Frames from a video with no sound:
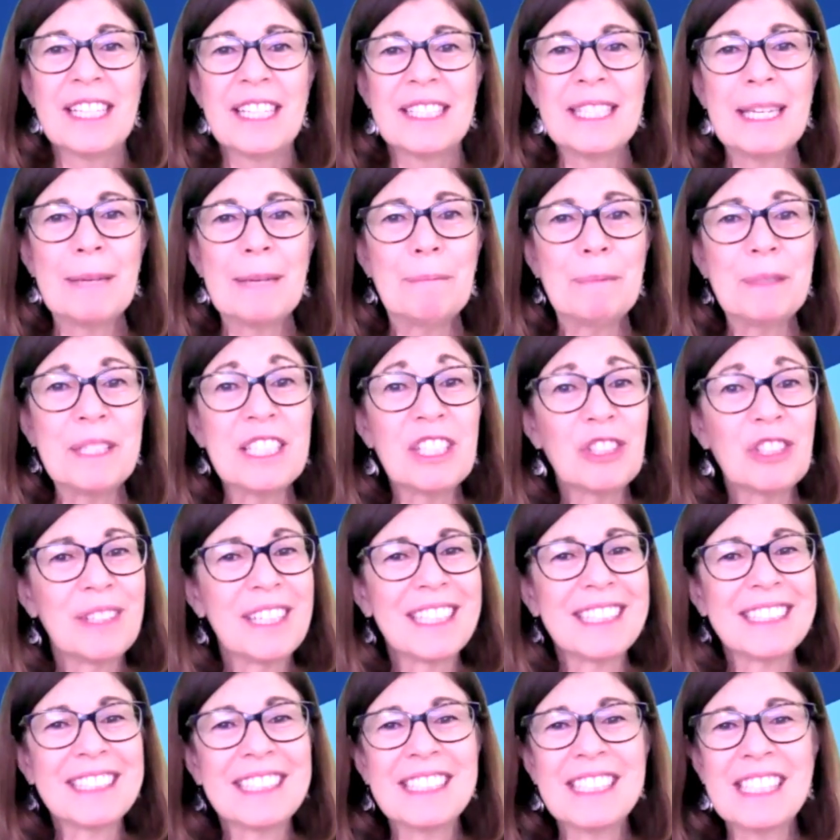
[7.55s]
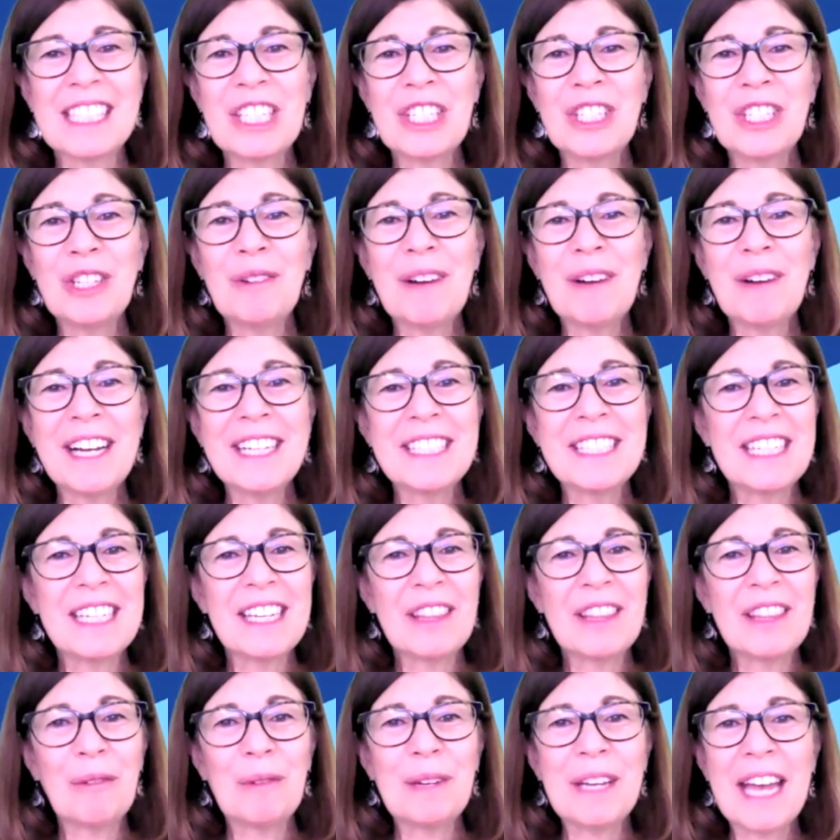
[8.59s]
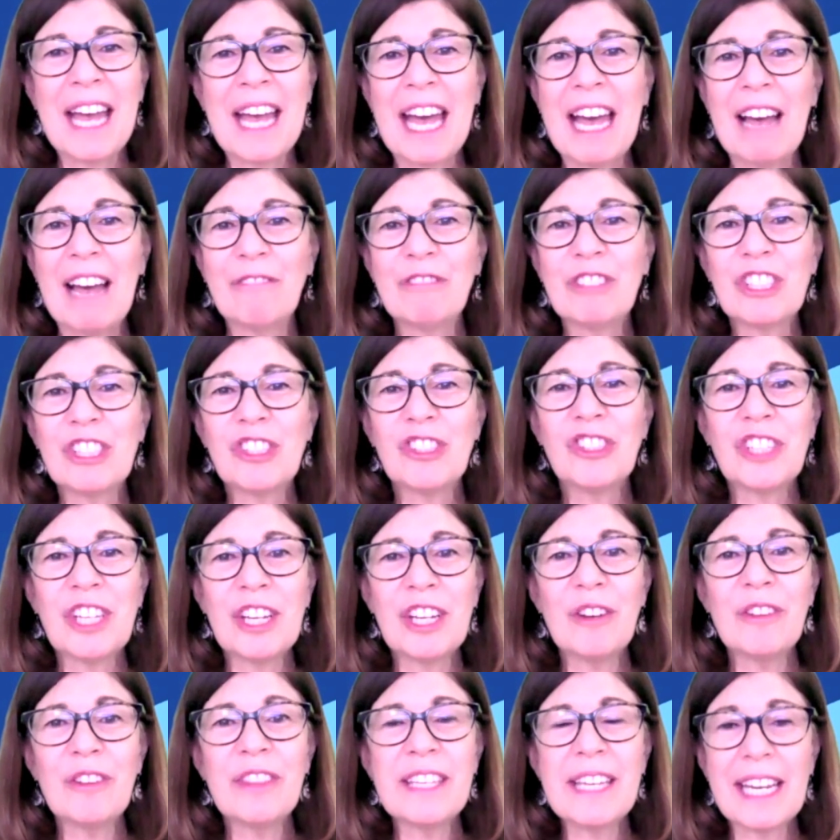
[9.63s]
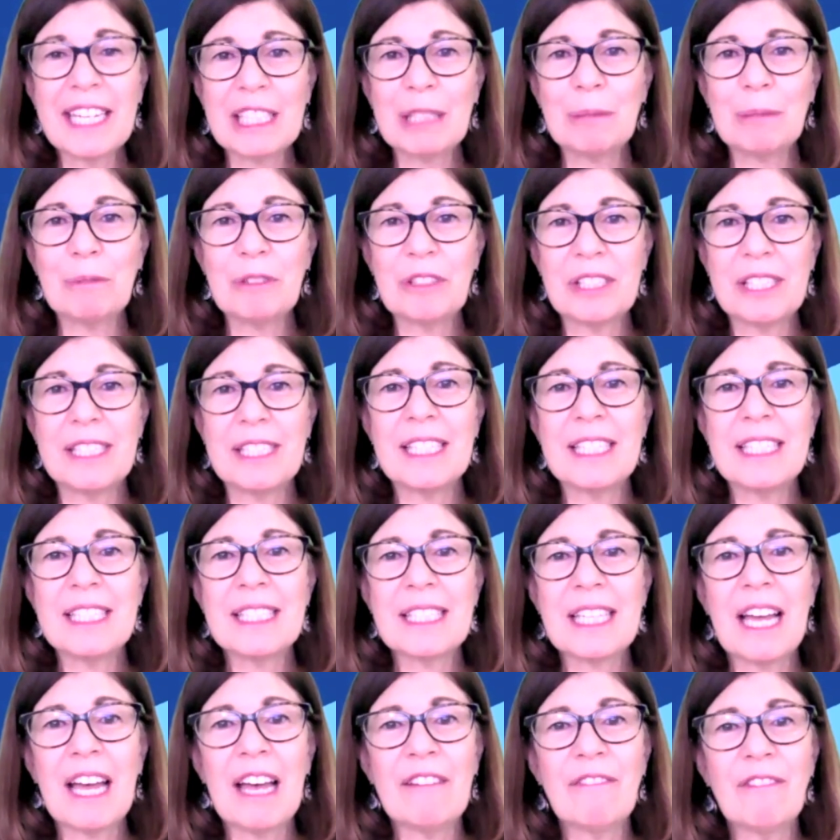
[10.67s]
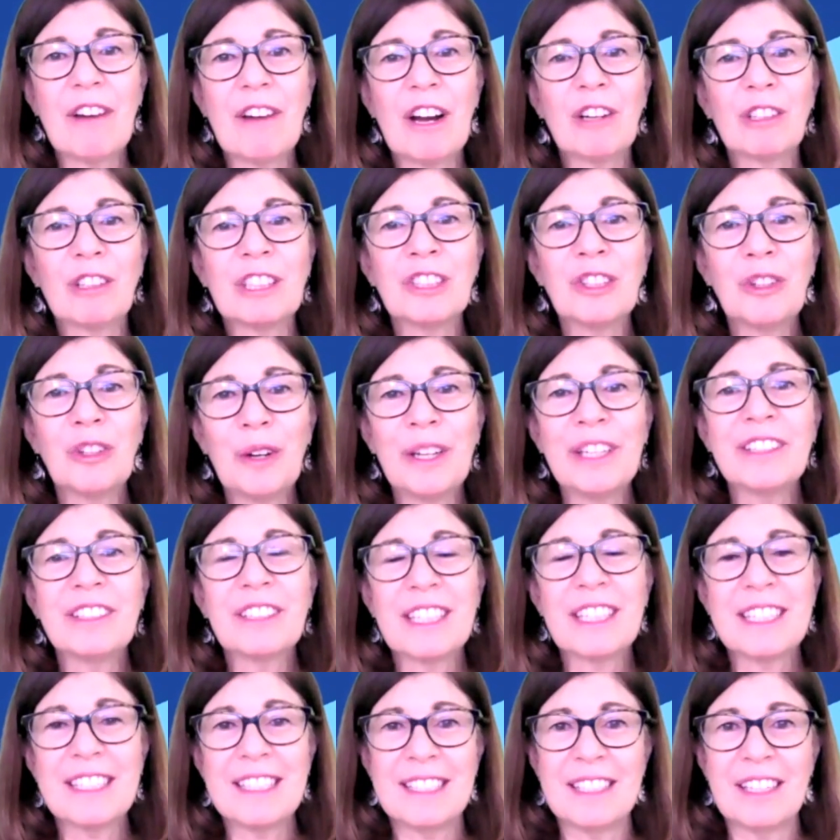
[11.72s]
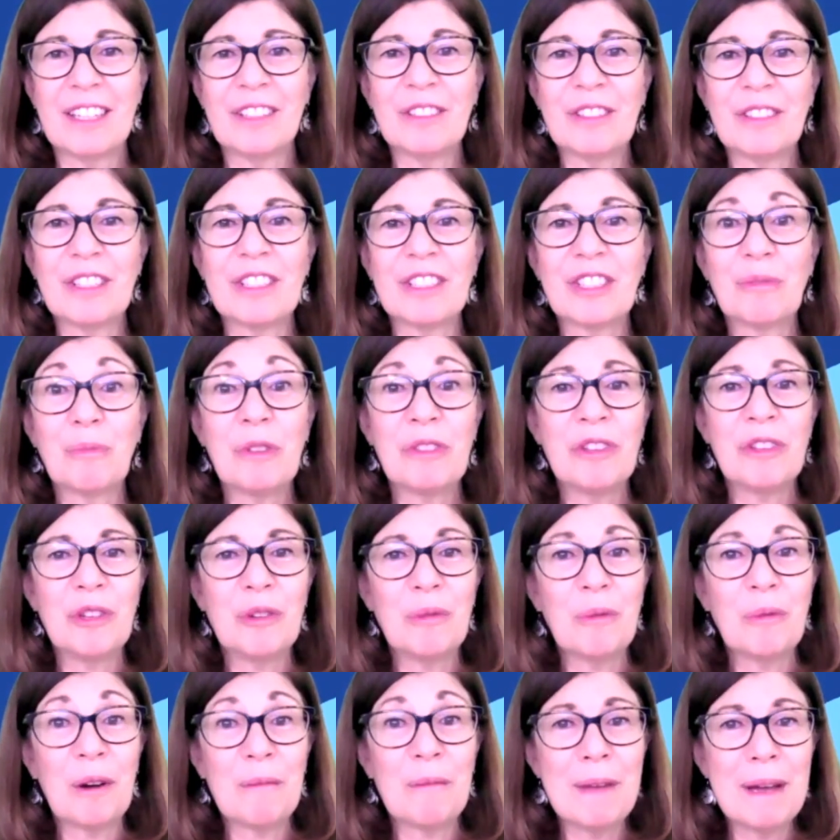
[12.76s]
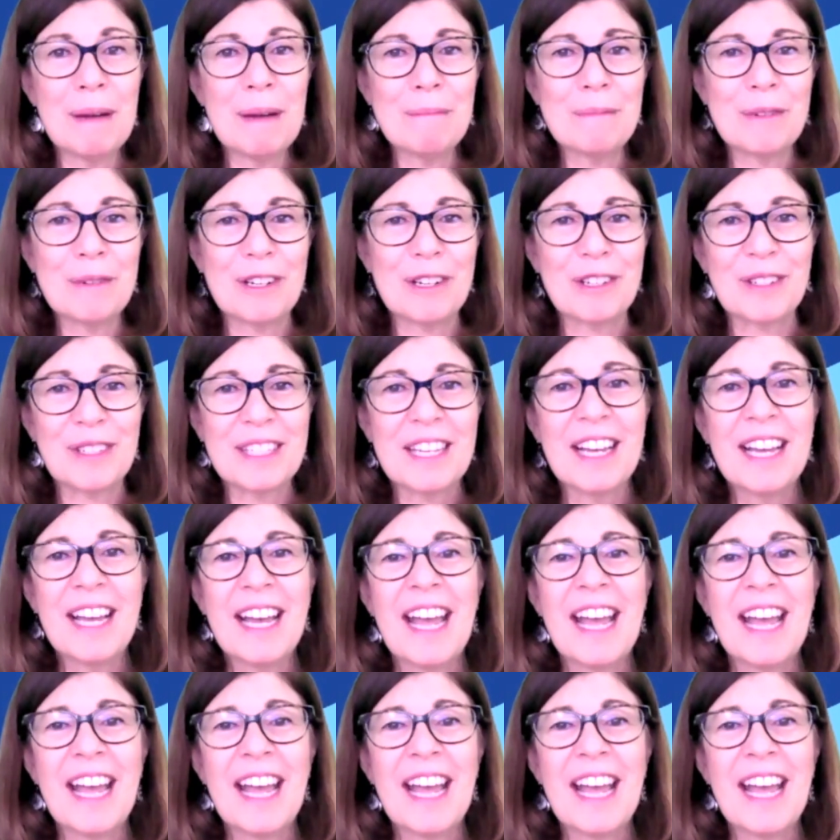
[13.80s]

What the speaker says: Tips and Tricks is a new idea that we have to share the expertise of our loyal consultants with you, our members.